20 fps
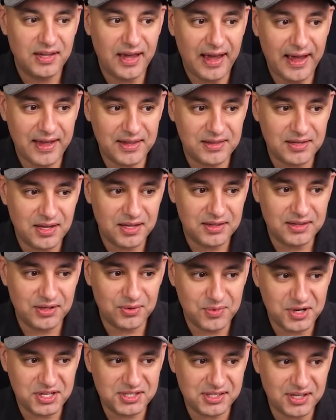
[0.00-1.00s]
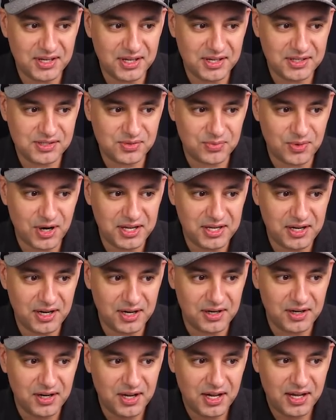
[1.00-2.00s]
And the reason is right
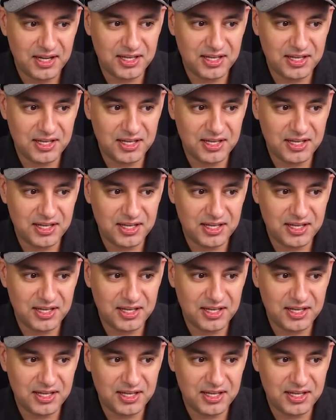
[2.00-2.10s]
here,